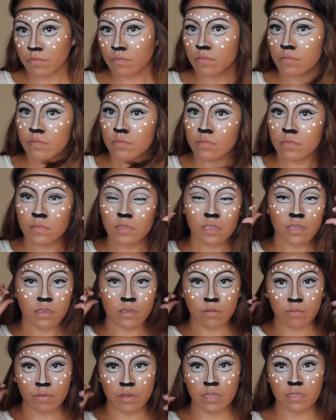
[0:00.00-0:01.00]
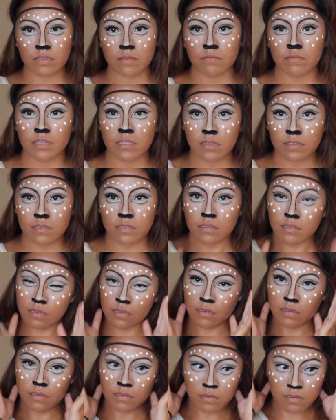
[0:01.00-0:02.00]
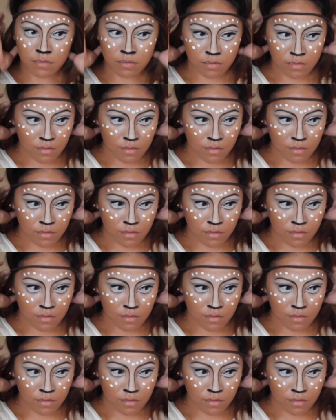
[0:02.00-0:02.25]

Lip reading: And then if you have any